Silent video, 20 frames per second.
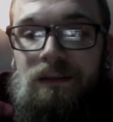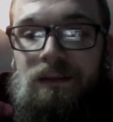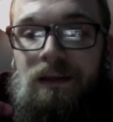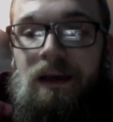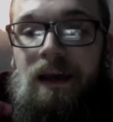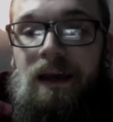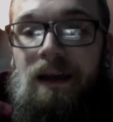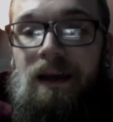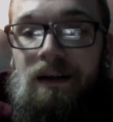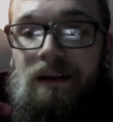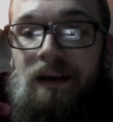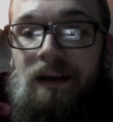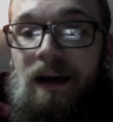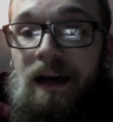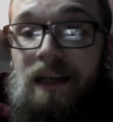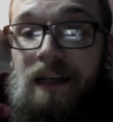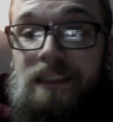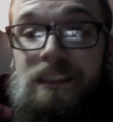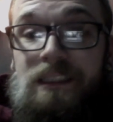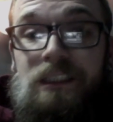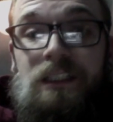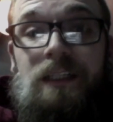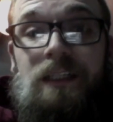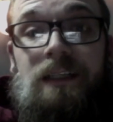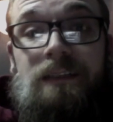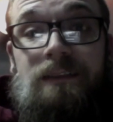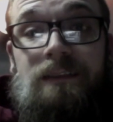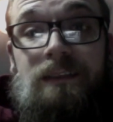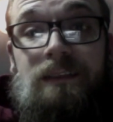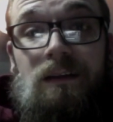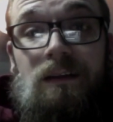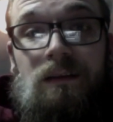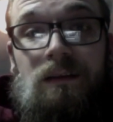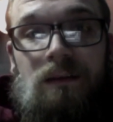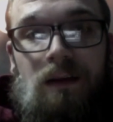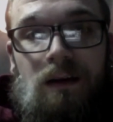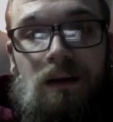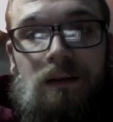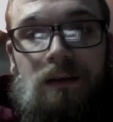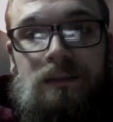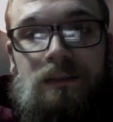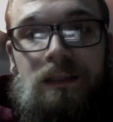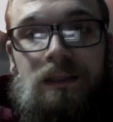air and oxygen into your lungs.